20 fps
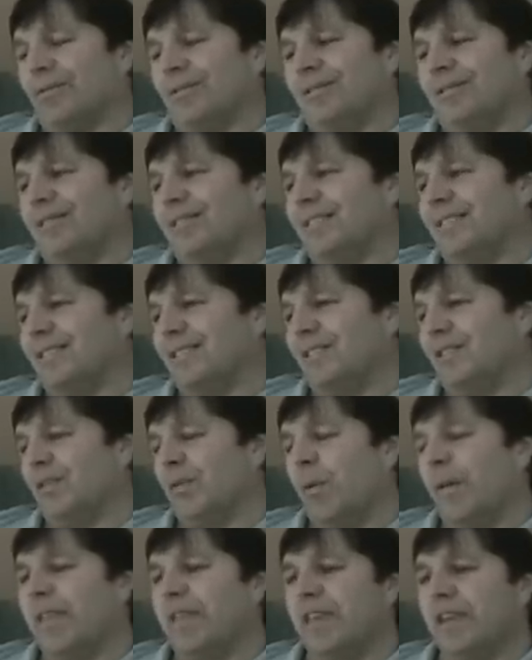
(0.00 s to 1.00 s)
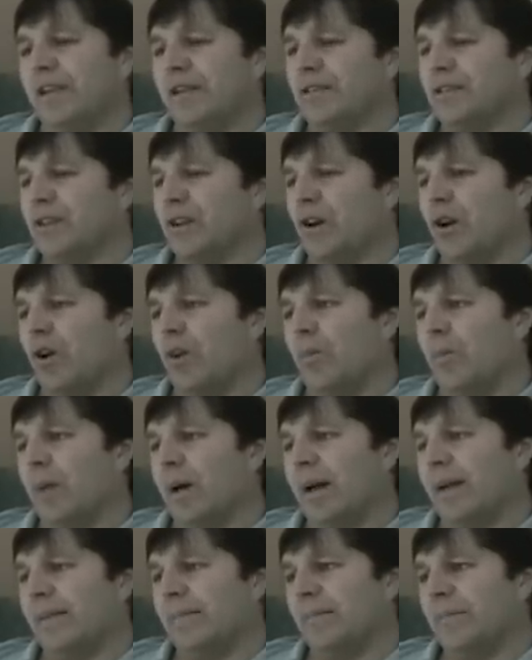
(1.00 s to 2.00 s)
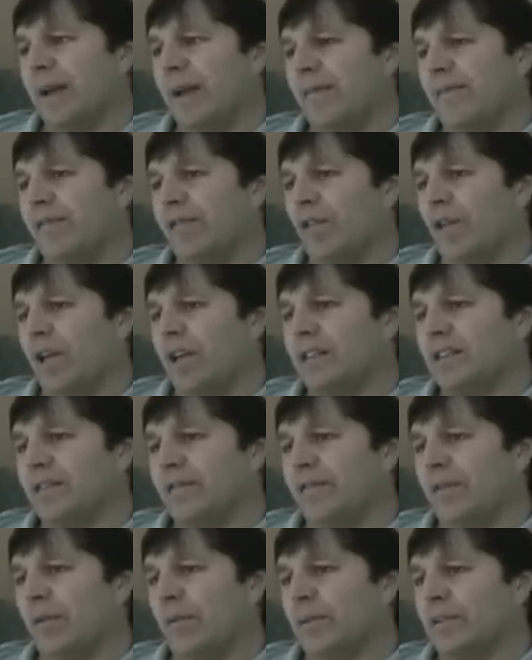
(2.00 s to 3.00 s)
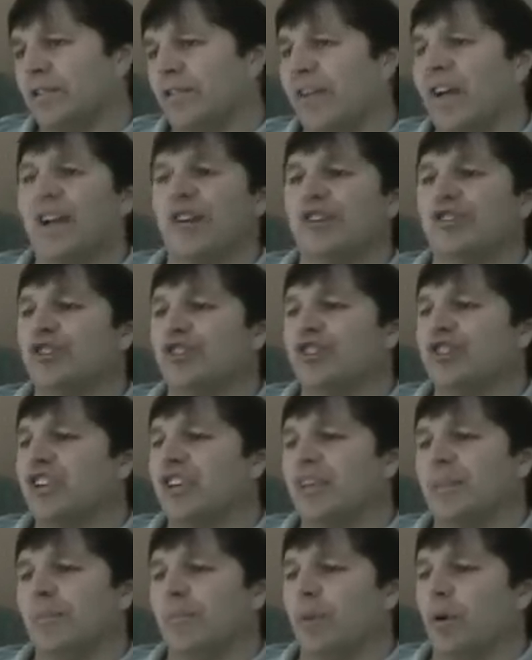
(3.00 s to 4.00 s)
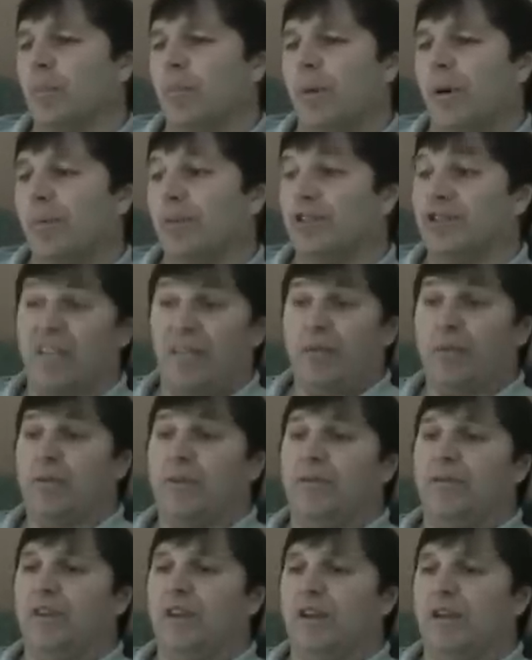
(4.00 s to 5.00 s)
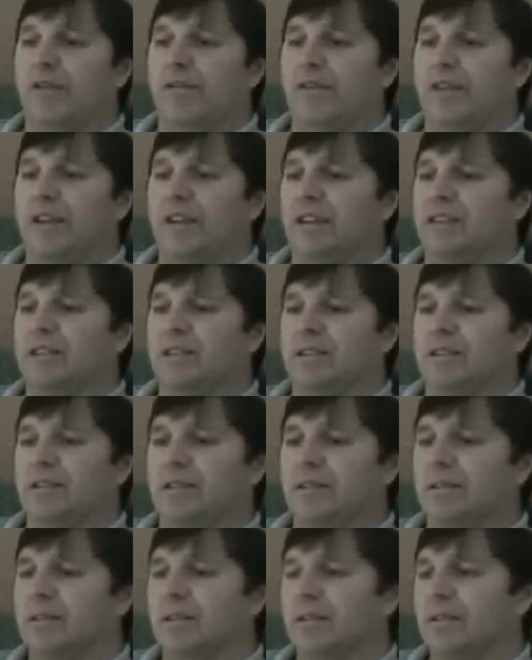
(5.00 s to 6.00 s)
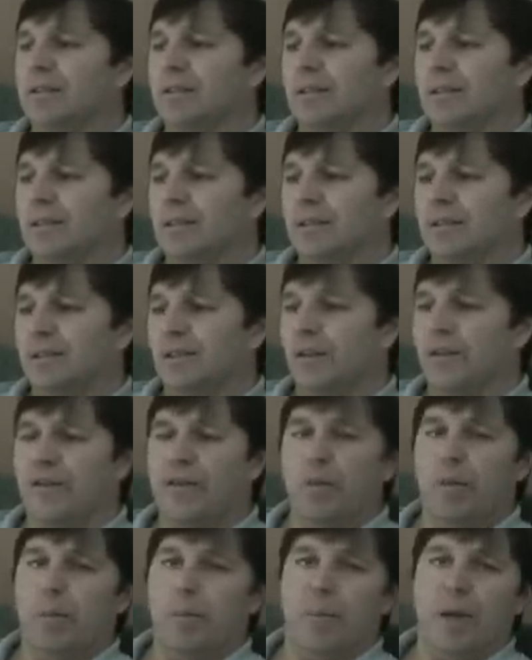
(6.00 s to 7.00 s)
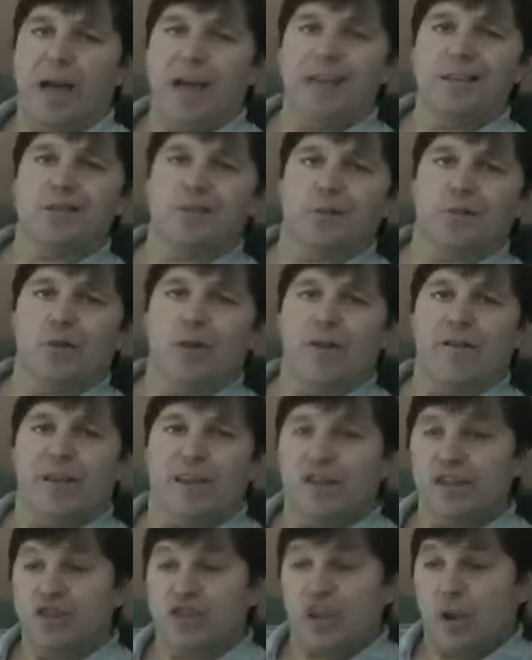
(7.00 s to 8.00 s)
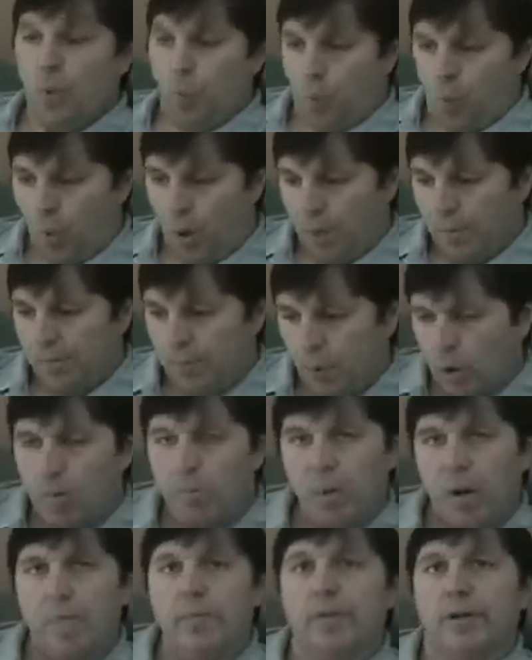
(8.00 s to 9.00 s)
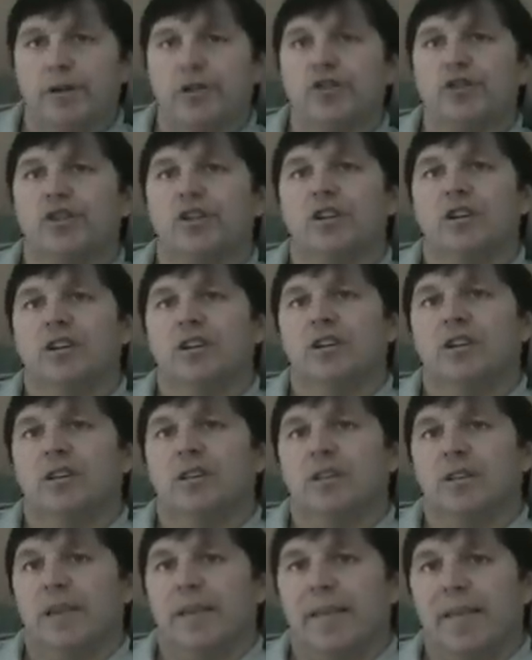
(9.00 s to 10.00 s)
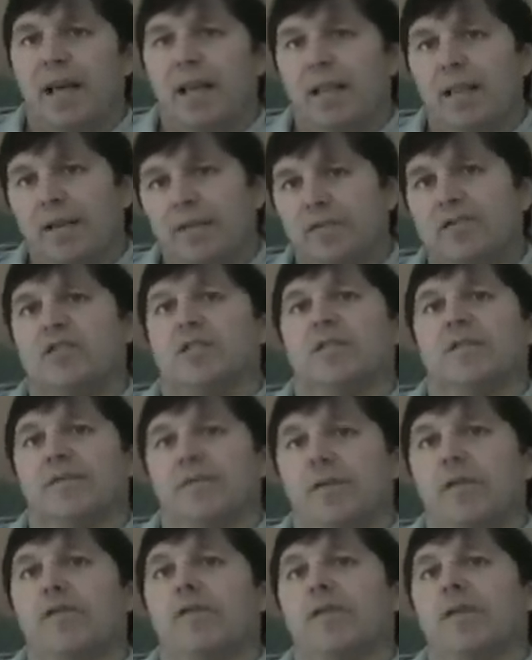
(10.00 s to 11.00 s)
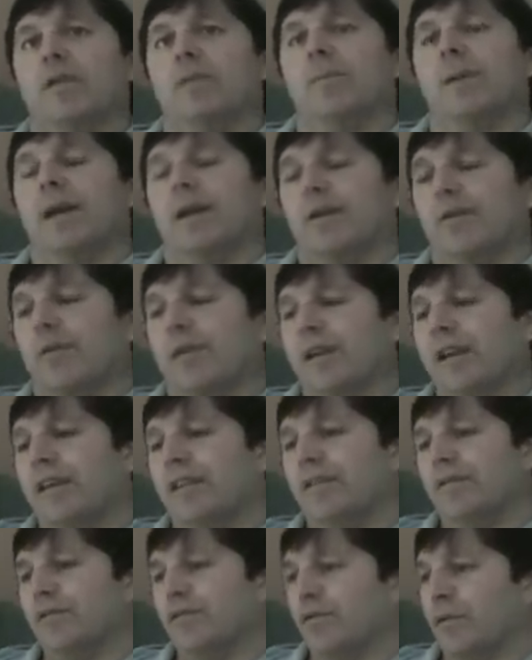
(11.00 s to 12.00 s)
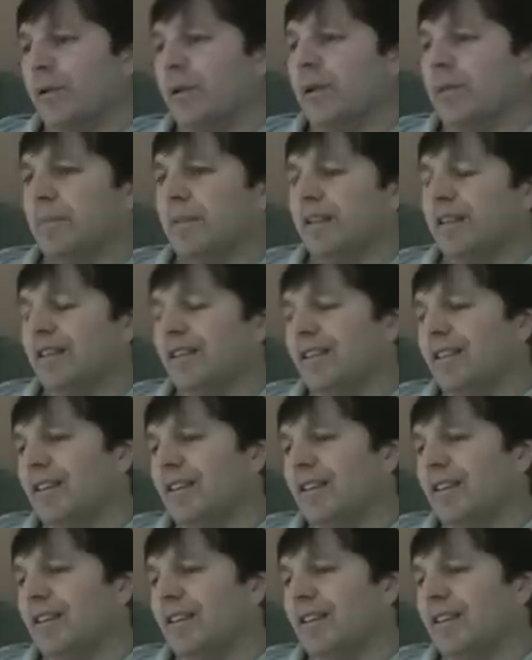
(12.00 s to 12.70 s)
It'd be like 20 years ago, my philosophy was if I could just get a book published, I don't even care if it gets, if anyone buys it or not, if I can just get one book published, then I'll have fulfilled my creative dream.